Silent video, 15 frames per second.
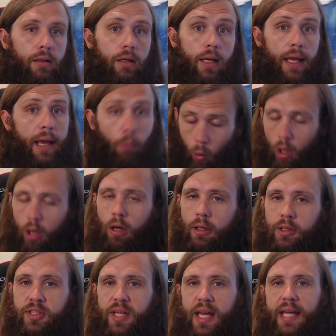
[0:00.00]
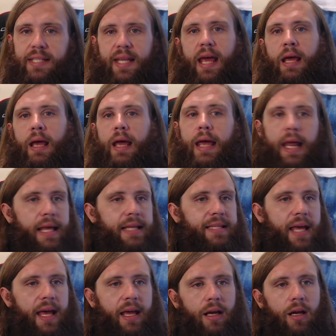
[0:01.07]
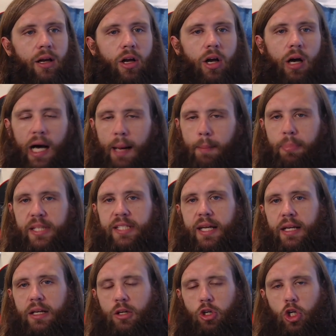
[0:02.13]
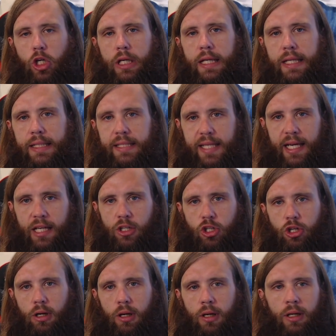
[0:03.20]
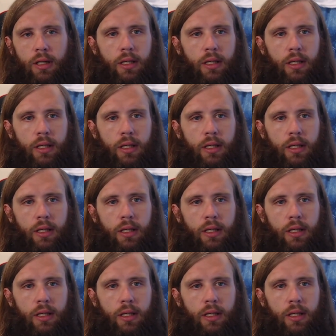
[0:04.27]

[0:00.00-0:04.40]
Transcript: it works. It's a it is a competent, good tincture.